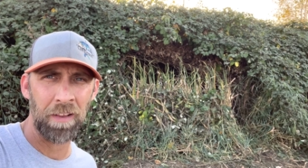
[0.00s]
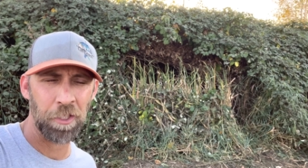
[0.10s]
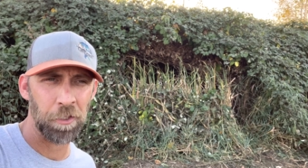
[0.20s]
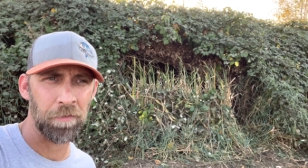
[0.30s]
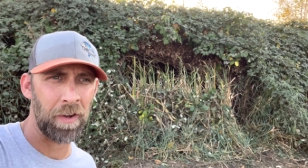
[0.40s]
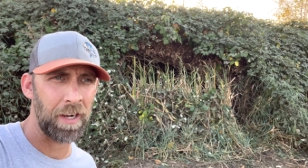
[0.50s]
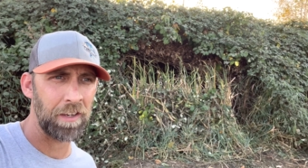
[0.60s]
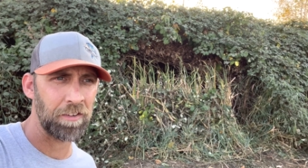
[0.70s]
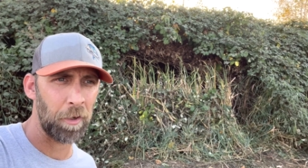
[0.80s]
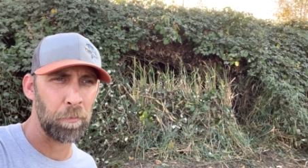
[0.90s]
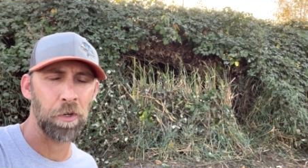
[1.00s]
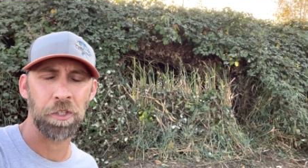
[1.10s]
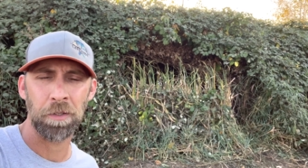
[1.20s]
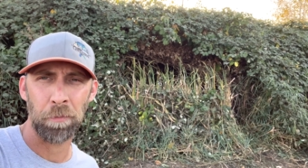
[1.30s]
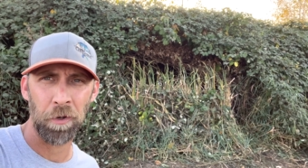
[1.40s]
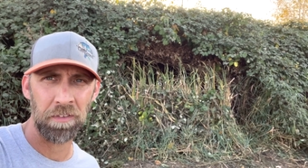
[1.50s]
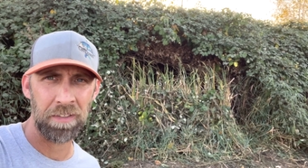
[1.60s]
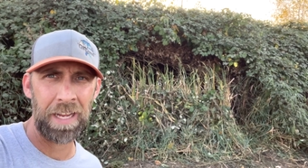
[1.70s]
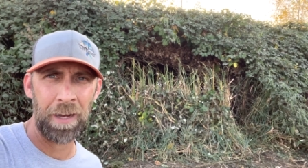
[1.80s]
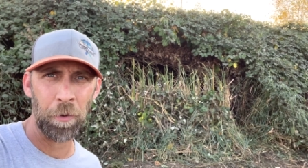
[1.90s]
that should finally start pushing birds
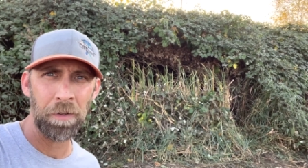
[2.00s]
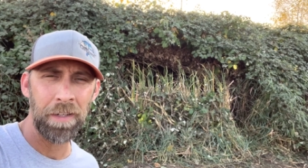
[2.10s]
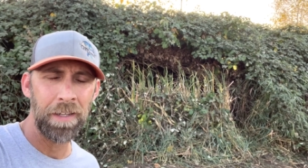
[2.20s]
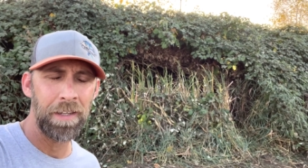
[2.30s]
down.